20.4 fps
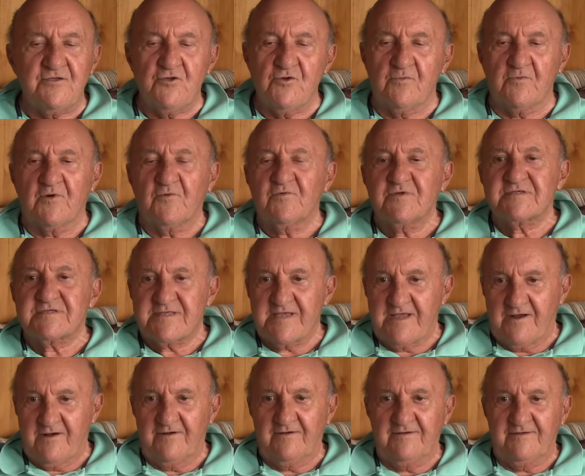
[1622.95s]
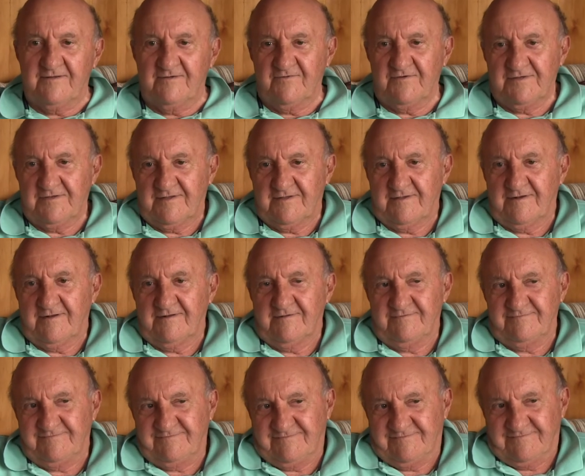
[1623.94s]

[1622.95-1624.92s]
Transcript: humor was there. It was a little